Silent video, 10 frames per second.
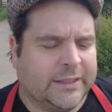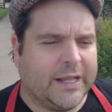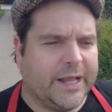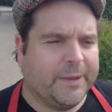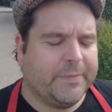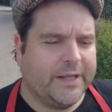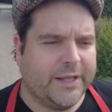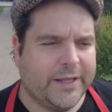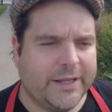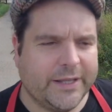So
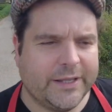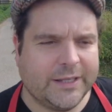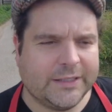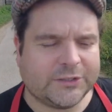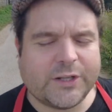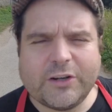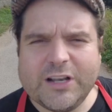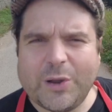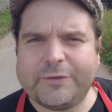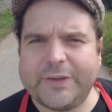I don't
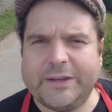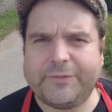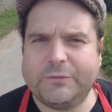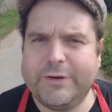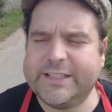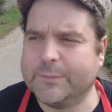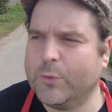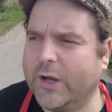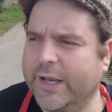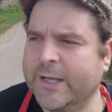know if the reason
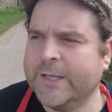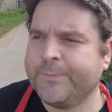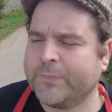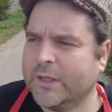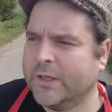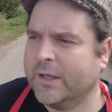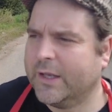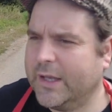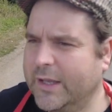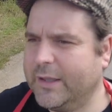why
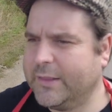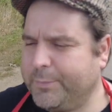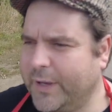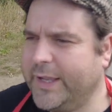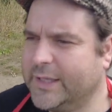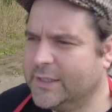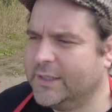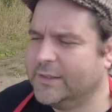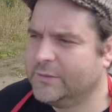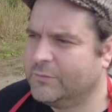the player
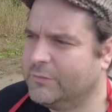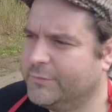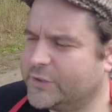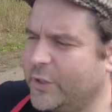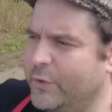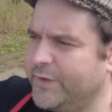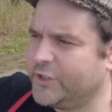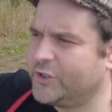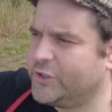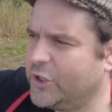
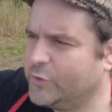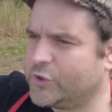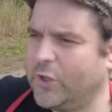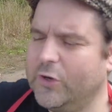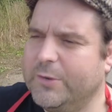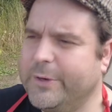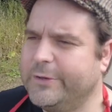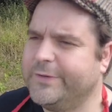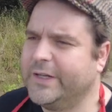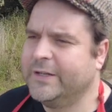Vuskovic chose Tottenham
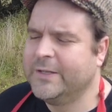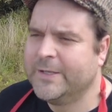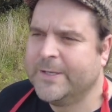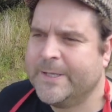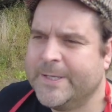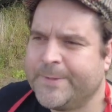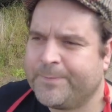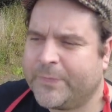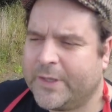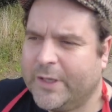over
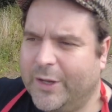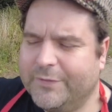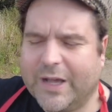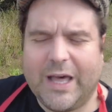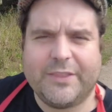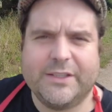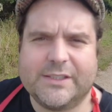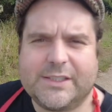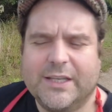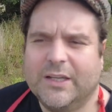
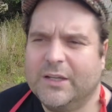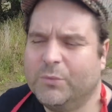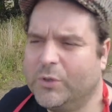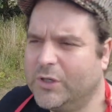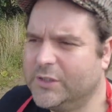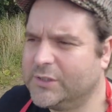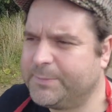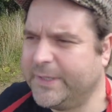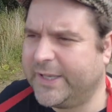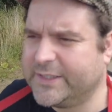others was
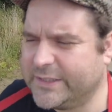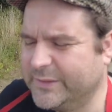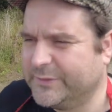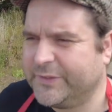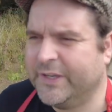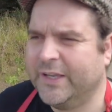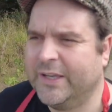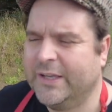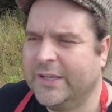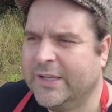because of
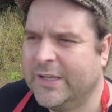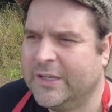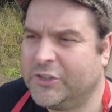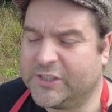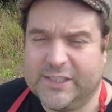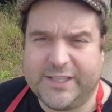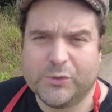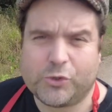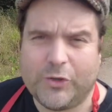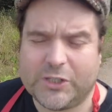just the
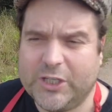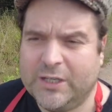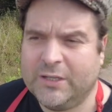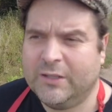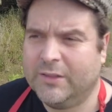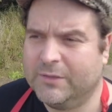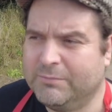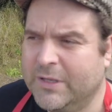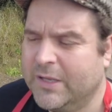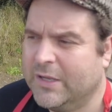deal structure that
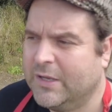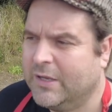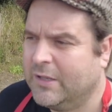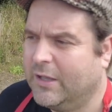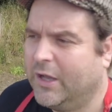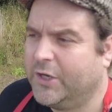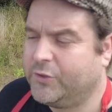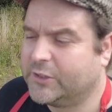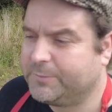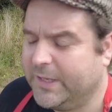
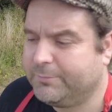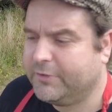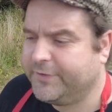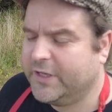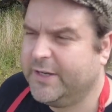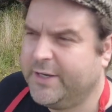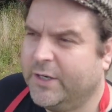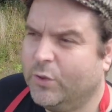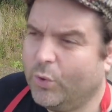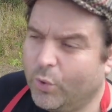Hajduk Split preferred,
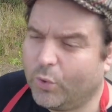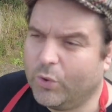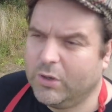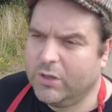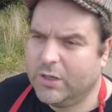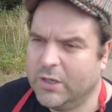or